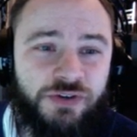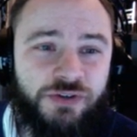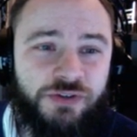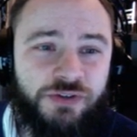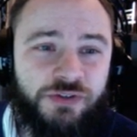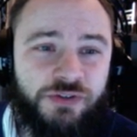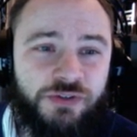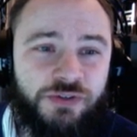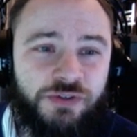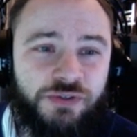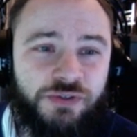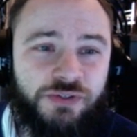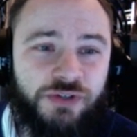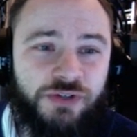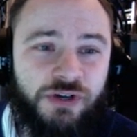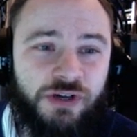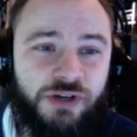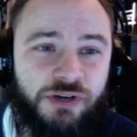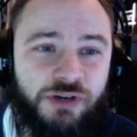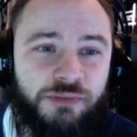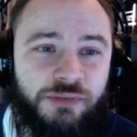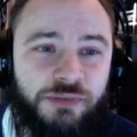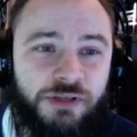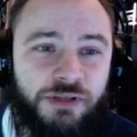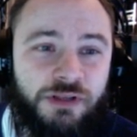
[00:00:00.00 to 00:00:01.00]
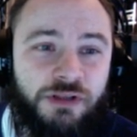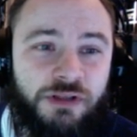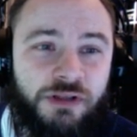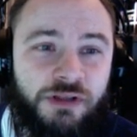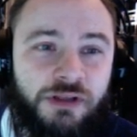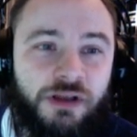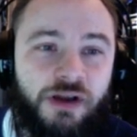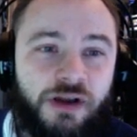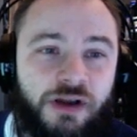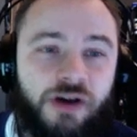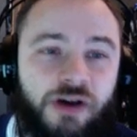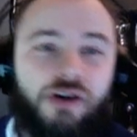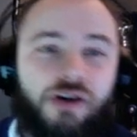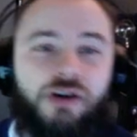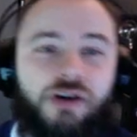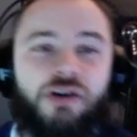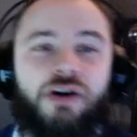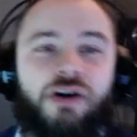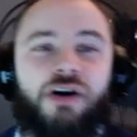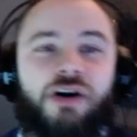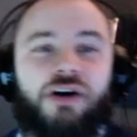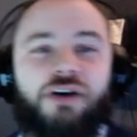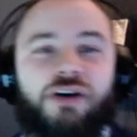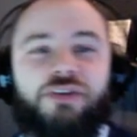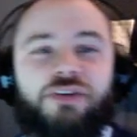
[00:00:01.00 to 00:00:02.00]
the new job. Oh,
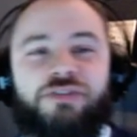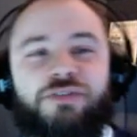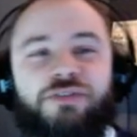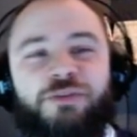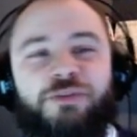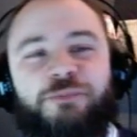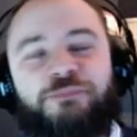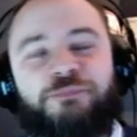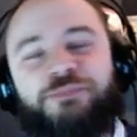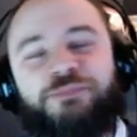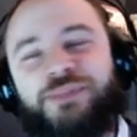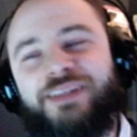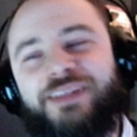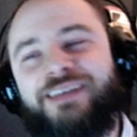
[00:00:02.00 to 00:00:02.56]
awesome.